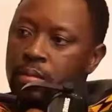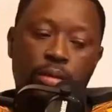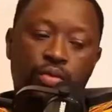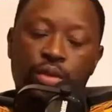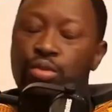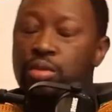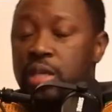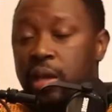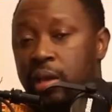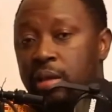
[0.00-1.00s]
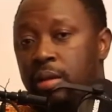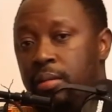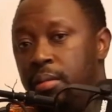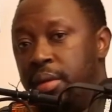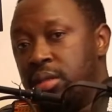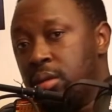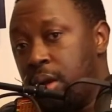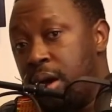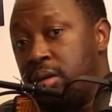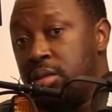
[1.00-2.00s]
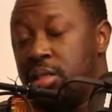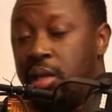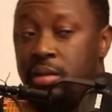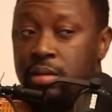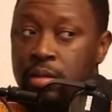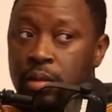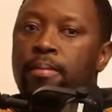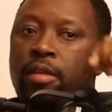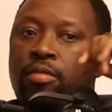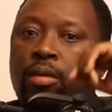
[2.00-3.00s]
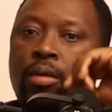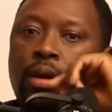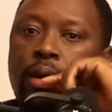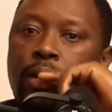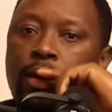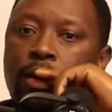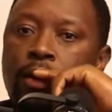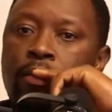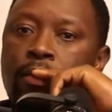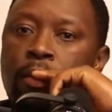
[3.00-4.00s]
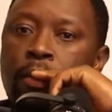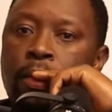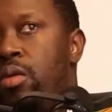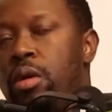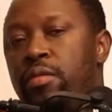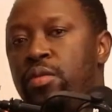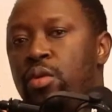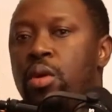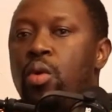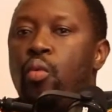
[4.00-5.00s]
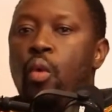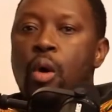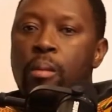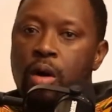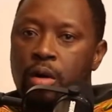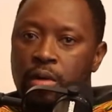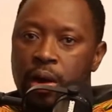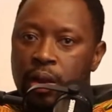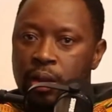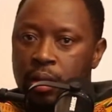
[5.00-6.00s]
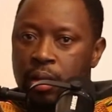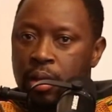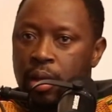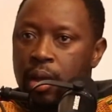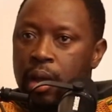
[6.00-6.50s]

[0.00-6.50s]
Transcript: What you're saying makes a lot of sense. If you look at Walmart, right? Mm-hmm.